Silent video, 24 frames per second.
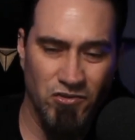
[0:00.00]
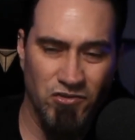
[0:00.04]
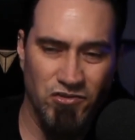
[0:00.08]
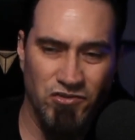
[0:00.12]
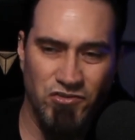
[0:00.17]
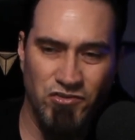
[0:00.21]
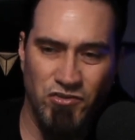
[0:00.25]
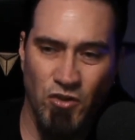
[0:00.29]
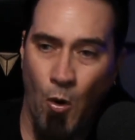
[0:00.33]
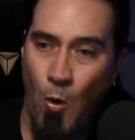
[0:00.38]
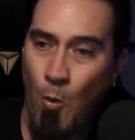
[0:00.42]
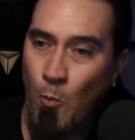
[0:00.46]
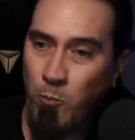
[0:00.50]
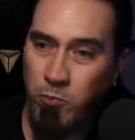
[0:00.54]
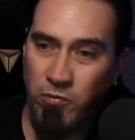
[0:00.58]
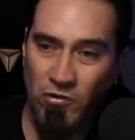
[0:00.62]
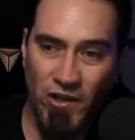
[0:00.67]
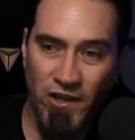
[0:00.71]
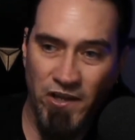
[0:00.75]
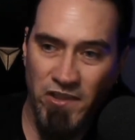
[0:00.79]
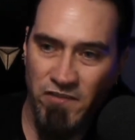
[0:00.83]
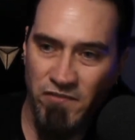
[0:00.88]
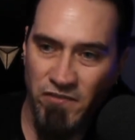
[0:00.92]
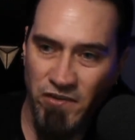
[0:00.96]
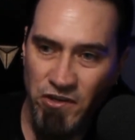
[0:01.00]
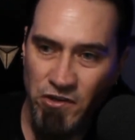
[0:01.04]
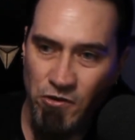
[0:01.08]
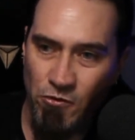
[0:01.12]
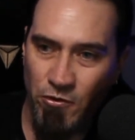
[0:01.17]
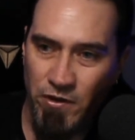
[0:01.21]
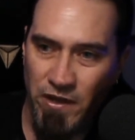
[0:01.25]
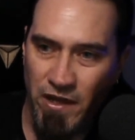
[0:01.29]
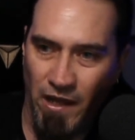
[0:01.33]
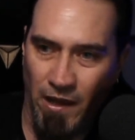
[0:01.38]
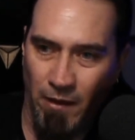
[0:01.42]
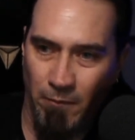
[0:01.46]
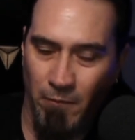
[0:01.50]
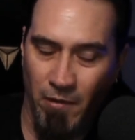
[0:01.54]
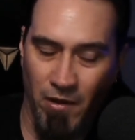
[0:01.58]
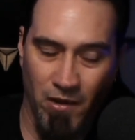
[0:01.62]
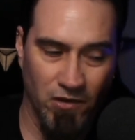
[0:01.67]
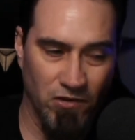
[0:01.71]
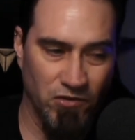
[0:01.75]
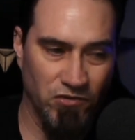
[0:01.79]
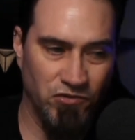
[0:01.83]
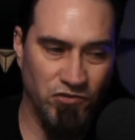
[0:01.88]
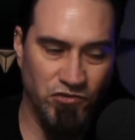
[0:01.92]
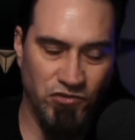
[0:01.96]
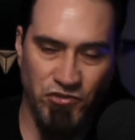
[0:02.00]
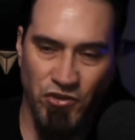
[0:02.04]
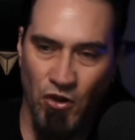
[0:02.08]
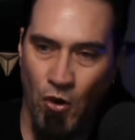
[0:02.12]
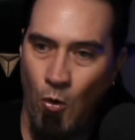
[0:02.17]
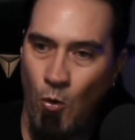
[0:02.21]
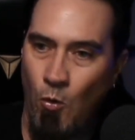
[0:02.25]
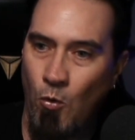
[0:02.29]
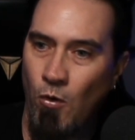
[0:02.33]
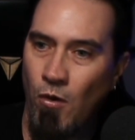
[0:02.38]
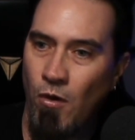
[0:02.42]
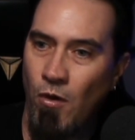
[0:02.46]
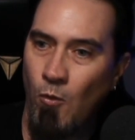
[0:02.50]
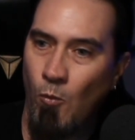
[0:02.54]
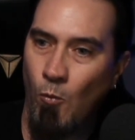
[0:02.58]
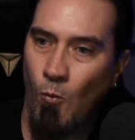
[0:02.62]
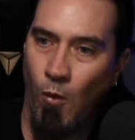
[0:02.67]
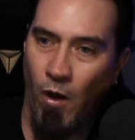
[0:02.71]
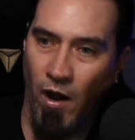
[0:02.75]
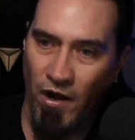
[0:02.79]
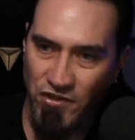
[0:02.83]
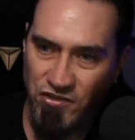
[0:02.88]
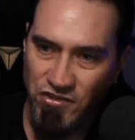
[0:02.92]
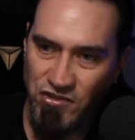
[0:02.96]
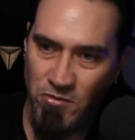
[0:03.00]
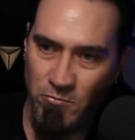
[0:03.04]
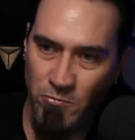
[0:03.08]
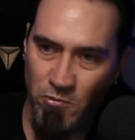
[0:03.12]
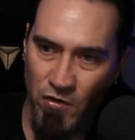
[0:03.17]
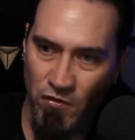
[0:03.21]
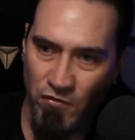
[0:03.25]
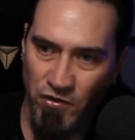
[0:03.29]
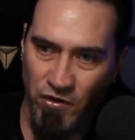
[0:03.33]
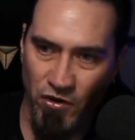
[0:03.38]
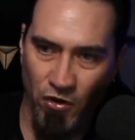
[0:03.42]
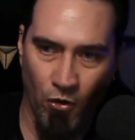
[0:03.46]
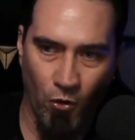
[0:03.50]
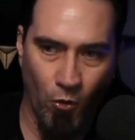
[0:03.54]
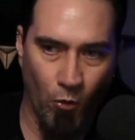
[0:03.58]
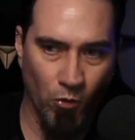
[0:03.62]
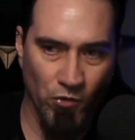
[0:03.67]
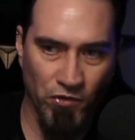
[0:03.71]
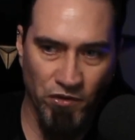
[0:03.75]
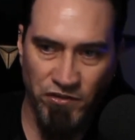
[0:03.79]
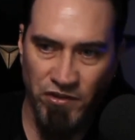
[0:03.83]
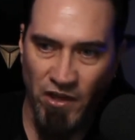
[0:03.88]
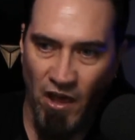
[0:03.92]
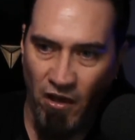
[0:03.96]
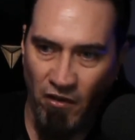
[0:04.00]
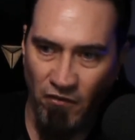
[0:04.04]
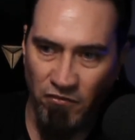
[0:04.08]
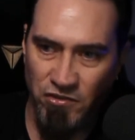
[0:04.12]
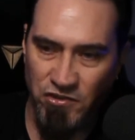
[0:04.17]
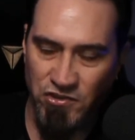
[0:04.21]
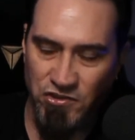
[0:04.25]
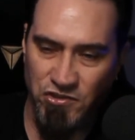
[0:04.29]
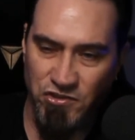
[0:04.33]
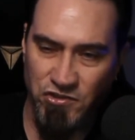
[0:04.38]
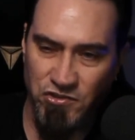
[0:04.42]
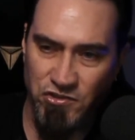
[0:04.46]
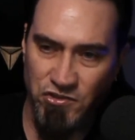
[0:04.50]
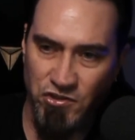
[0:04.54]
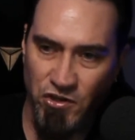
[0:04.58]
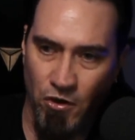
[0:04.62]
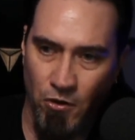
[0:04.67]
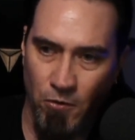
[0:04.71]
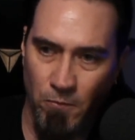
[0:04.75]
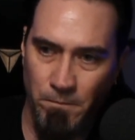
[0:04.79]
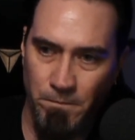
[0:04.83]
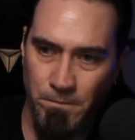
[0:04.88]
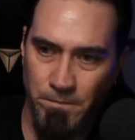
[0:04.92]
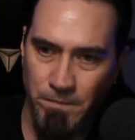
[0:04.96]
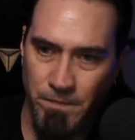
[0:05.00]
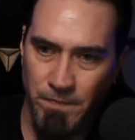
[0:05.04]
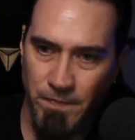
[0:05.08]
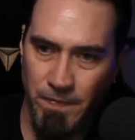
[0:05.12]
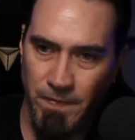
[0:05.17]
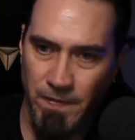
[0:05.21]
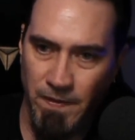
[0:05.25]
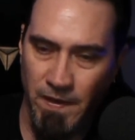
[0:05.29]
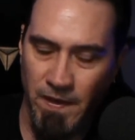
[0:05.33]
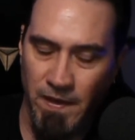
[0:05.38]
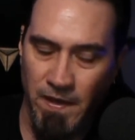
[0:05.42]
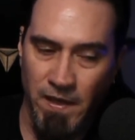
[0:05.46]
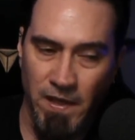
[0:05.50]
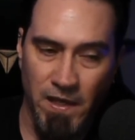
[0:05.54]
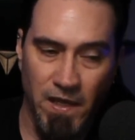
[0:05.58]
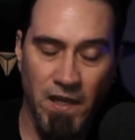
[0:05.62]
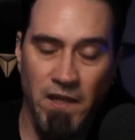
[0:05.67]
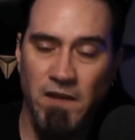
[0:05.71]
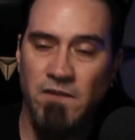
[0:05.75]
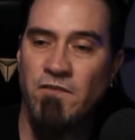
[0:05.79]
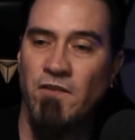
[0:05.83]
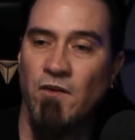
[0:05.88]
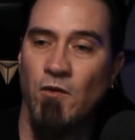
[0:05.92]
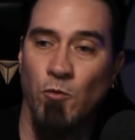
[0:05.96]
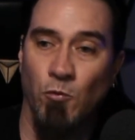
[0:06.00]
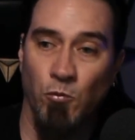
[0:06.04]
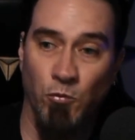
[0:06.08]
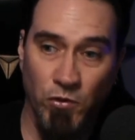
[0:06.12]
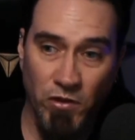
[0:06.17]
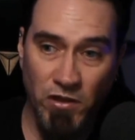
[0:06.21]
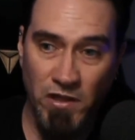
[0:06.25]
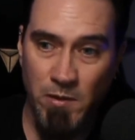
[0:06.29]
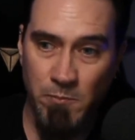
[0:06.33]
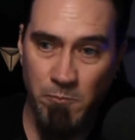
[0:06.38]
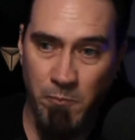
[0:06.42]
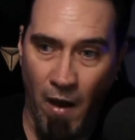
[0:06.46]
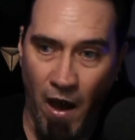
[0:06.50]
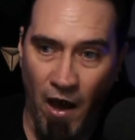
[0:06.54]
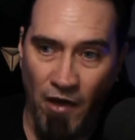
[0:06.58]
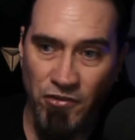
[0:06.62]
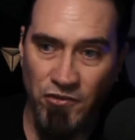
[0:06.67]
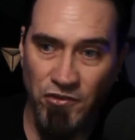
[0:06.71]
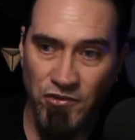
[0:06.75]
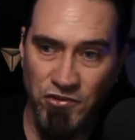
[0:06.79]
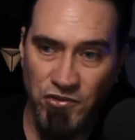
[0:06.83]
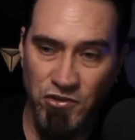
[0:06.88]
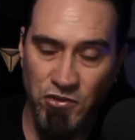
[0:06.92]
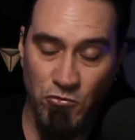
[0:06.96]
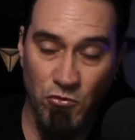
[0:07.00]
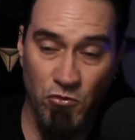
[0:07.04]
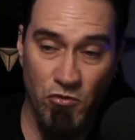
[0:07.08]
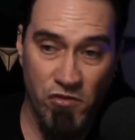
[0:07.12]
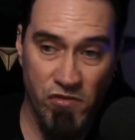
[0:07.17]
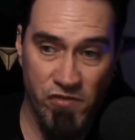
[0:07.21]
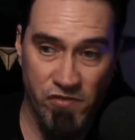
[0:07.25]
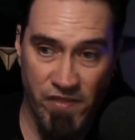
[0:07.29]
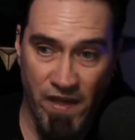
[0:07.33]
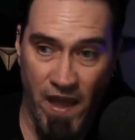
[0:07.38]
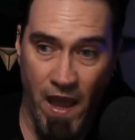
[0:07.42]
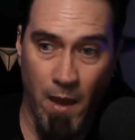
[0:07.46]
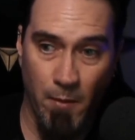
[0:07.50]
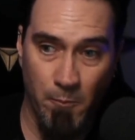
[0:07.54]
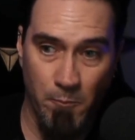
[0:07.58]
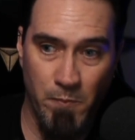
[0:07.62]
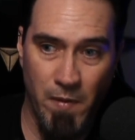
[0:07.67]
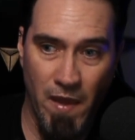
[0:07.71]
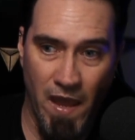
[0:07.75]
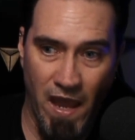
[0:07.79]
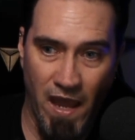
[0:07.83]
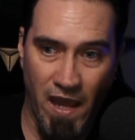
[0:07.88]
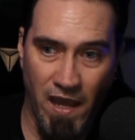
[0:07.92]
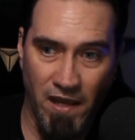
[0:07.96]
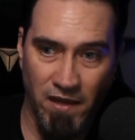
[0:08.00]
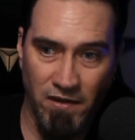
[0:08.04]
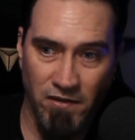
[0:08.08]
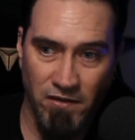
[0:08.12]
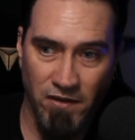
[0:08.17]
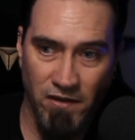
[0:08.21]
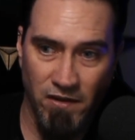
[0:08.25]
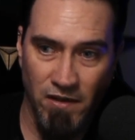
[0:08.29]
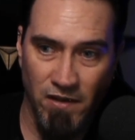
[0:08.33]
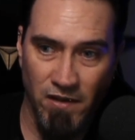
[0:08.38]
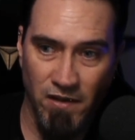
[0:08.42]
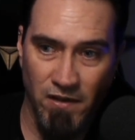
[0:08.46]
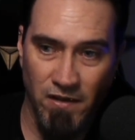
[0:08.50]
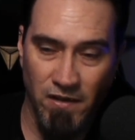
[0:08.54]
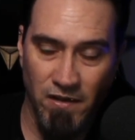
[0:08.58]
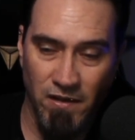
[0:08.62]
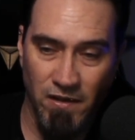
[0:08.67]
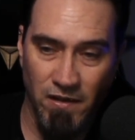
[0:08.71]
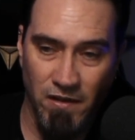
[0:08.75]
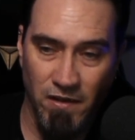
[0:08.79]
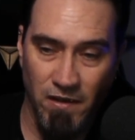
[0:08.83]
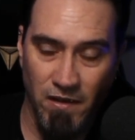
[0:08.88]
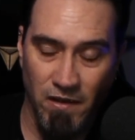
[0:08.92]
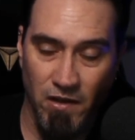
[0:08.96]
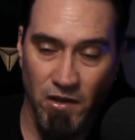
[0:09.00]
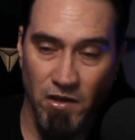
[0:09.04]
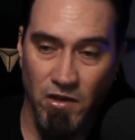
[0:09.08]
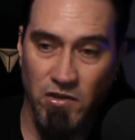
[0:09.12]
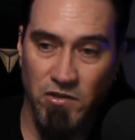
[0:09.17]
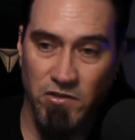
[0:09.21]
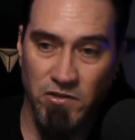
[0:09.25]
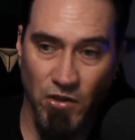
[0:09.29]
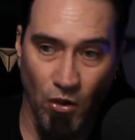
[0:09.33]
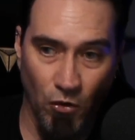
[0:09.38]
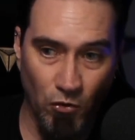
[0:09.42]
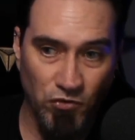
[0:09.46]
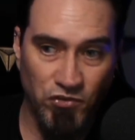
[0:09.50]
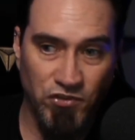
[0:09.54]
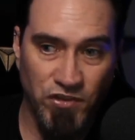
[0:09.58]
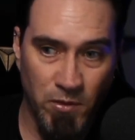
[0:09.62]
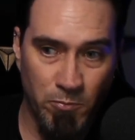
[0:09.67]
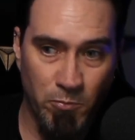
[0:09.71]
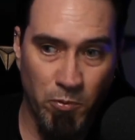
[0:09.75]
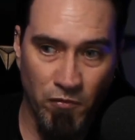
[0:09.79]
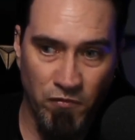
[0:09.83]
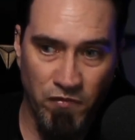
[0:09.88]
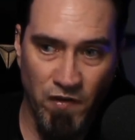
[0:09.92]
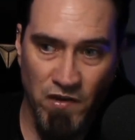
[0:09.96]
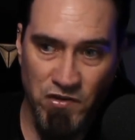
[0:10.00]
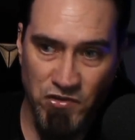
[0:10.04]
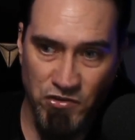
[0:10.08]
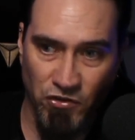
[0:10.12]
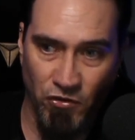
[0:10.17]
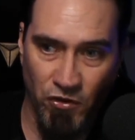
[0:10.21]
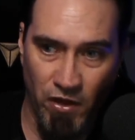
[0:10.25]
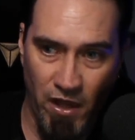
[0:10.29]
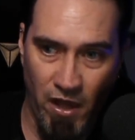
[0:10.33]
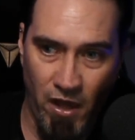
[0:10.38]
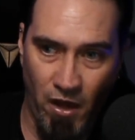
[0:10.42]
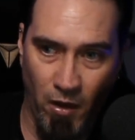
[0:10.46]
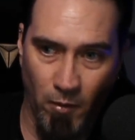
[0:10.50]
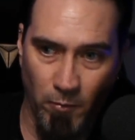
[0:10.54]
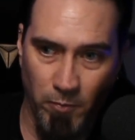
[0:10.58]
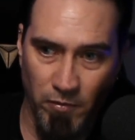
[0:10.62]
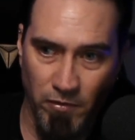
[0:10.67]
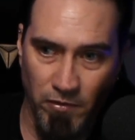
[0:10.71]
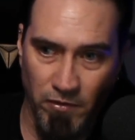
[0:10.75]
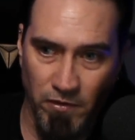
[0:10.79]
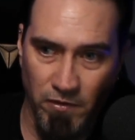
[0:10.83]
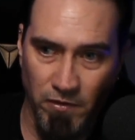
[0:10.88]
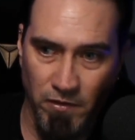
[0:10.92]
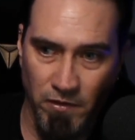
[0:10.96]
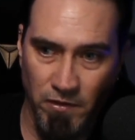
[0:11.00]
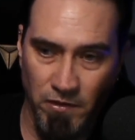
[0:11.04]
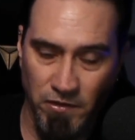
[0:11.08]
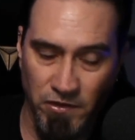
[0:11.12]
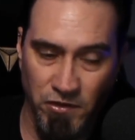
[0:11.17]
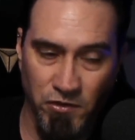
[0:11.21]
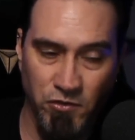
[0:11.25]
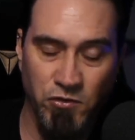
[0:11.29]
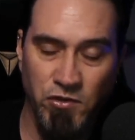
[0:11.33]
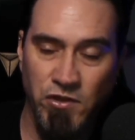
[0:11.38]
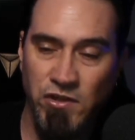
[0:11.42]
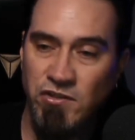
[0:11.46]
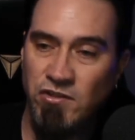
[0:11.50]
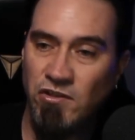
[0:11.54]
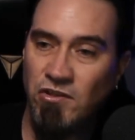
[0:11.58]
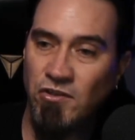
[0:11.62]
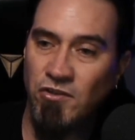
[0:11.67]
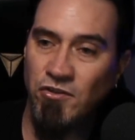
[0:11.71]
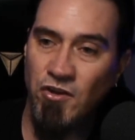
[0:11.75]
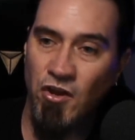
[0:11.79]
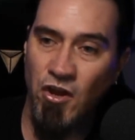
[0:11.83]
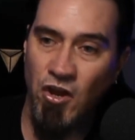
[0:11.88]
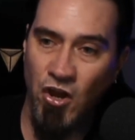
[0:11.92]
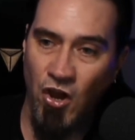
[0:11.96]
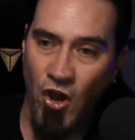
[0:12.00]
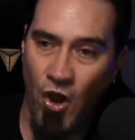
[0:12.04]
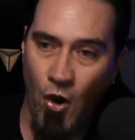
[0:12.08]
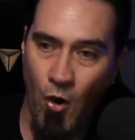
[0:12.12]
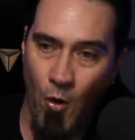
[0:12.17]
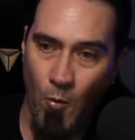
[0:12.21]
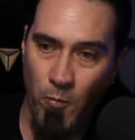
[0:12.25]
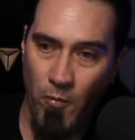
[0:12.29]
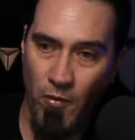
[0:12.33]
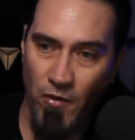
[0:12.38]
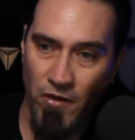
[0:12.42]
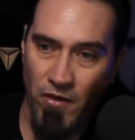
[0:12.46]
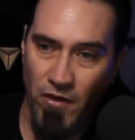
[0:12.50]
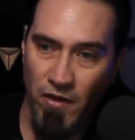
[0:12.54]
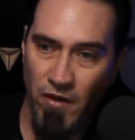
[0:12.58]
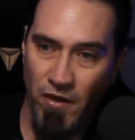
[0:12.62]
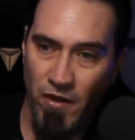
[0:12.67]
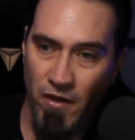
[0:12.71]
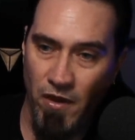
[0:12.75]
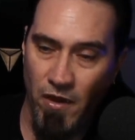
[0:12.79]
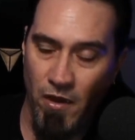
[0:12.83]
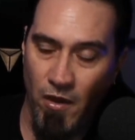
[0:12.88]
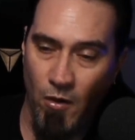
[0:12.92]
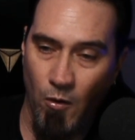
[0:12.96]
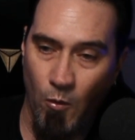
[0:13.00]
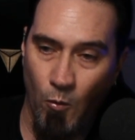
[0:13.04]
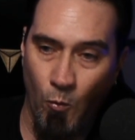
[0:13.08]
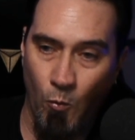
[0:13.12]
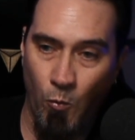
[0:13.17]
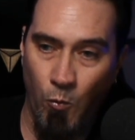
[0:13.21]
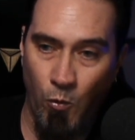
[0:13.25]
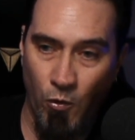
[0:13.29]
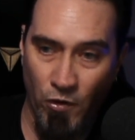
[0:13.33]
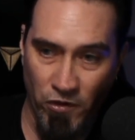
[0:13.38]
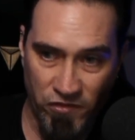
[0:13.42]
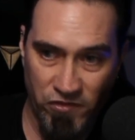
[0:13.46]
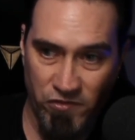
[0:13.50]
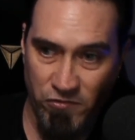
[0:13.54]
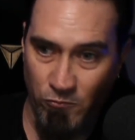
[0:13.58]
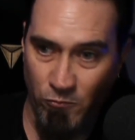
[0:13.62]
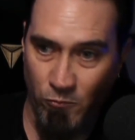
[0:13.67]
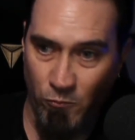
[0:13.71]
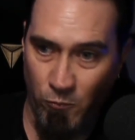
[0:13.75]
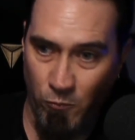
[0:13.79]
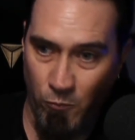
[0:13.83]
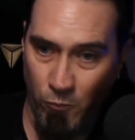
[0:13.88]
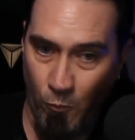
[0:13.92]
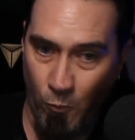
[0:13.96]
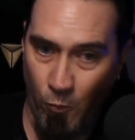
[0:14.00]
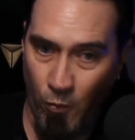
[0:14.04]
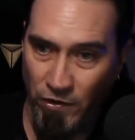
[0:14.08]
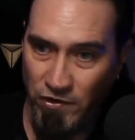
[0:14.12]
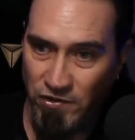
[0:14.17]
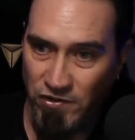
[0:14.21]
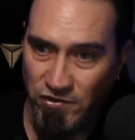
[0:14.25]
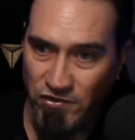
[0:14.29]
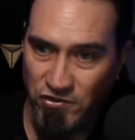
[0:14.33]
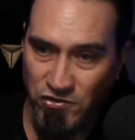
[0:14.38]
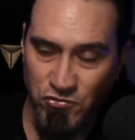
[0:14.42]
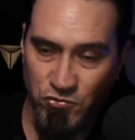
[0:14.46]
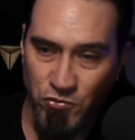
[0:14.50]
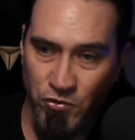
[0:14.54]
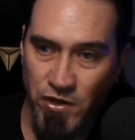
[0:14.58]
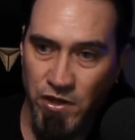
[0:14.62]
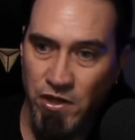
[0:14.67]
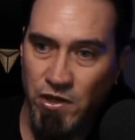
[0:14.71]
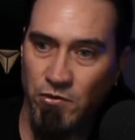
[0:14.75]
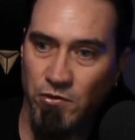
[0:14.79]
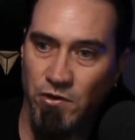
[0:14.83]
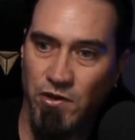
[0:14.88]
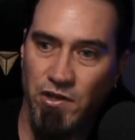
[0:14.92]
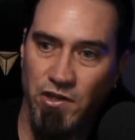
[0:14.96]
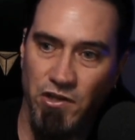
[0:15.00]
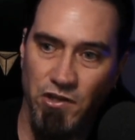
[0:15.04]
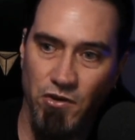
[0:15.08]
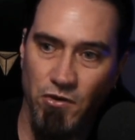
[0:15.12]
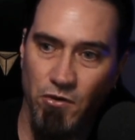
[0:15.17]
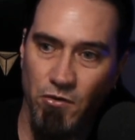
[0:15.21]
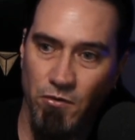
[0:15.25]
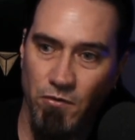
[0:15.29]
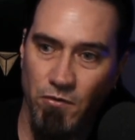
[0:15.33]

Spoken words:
don't play the video game. Don't watch the movie or the television show. And if it really bothers you that bad, go seek professional help. You need to learn to cope with what is triggering you.